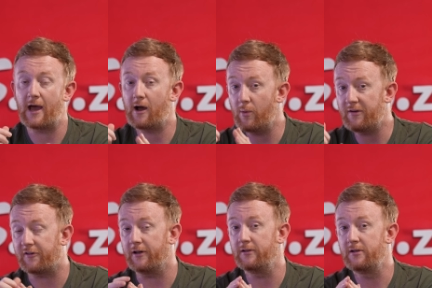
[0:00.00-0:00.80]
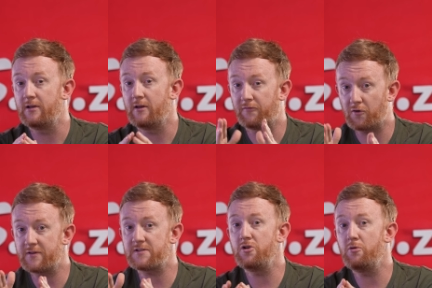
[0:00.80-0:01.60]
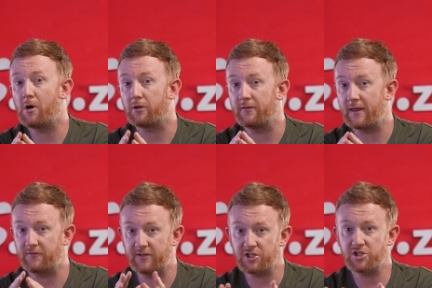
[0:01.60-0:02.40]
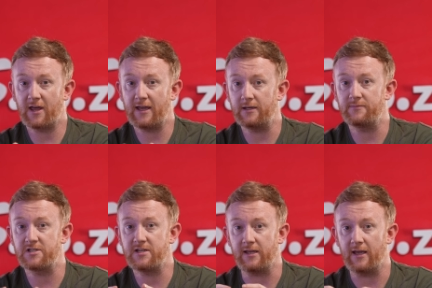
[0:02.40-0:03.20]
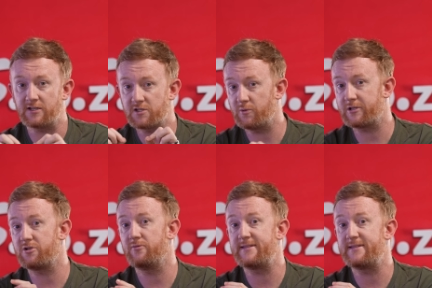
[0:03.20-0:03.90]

However, for this new model, they've ditched the AMT and switched to a